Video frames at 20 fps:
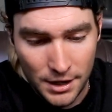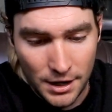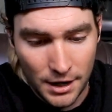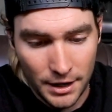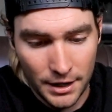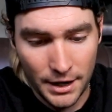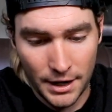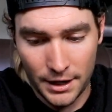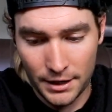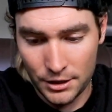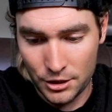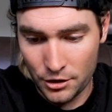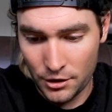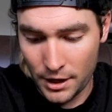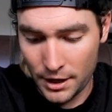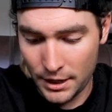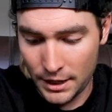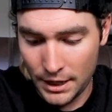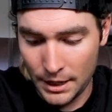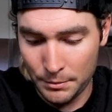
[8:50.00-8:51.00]
again,
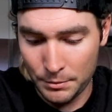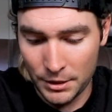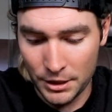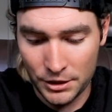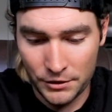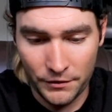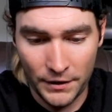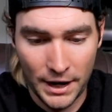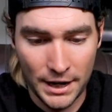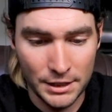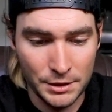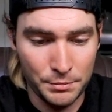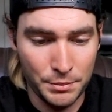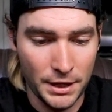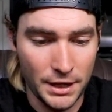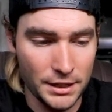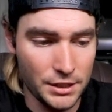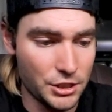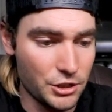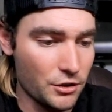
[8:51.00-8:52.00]
trying to keep this
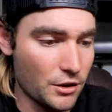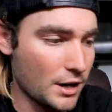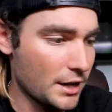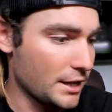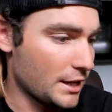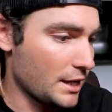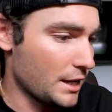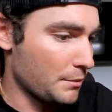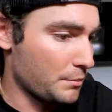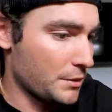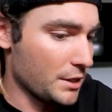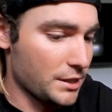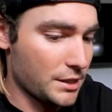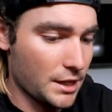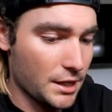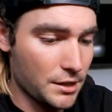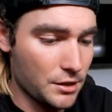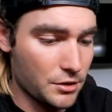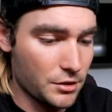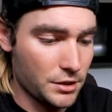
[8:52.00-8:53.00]
fast-paced, trying to keep
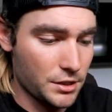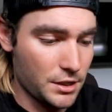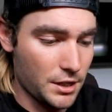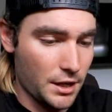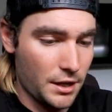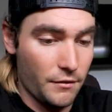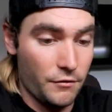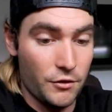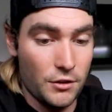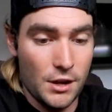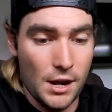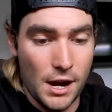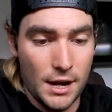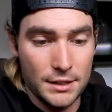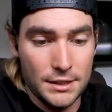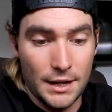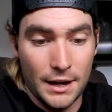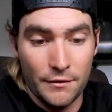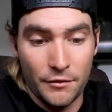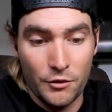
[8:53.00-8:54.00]
this interesting. If you
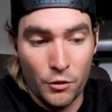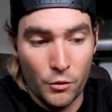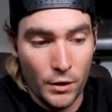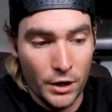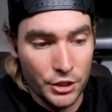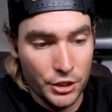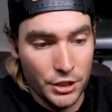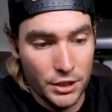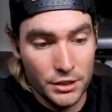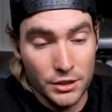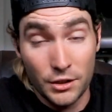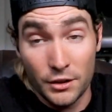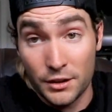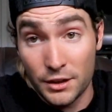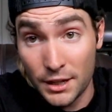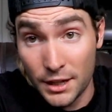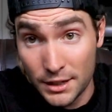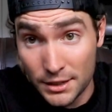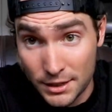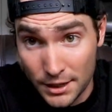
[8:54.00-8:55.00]
guys have questions or
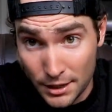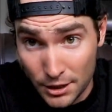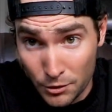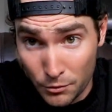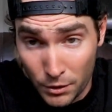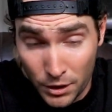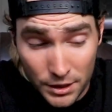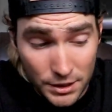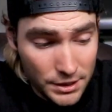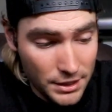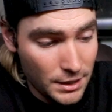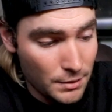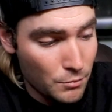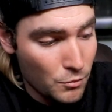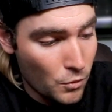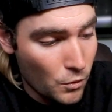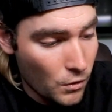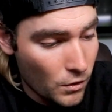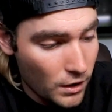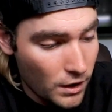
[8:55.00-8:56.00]
things that you want to see
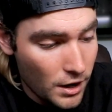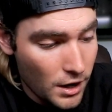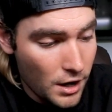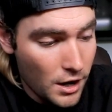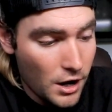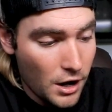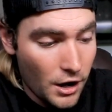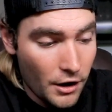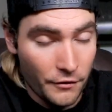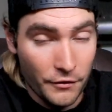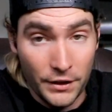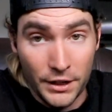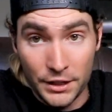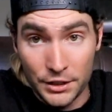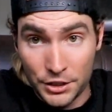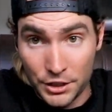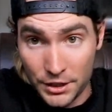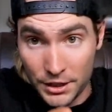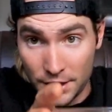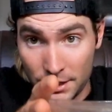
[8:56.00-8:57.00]
more of
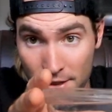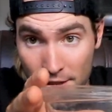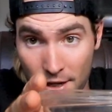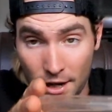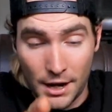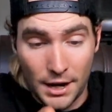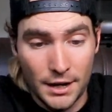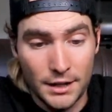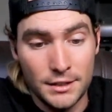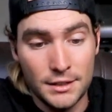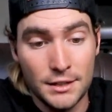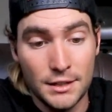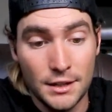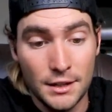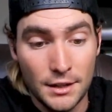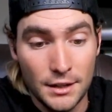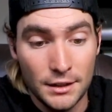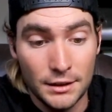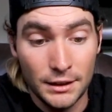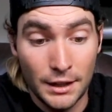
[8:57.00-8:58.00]
each of these guys,
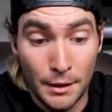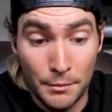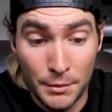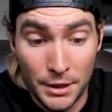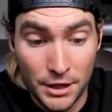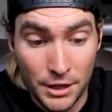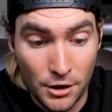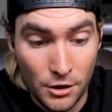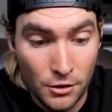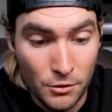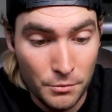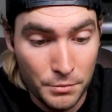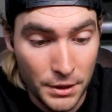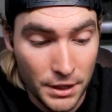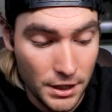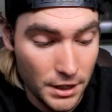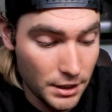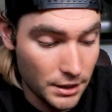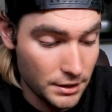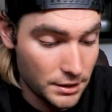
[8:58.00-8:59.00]
let me know,
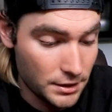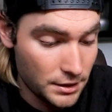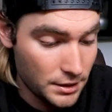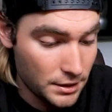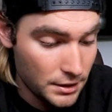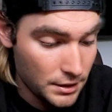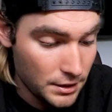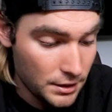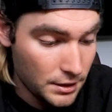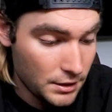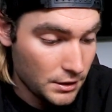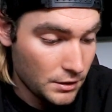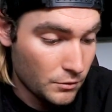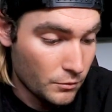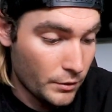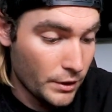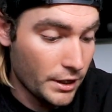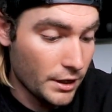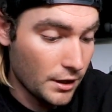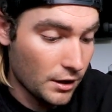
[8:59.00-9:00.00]
because
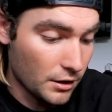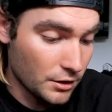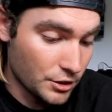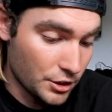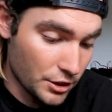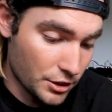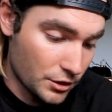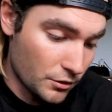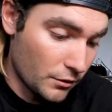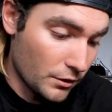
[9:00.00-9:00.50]
we are just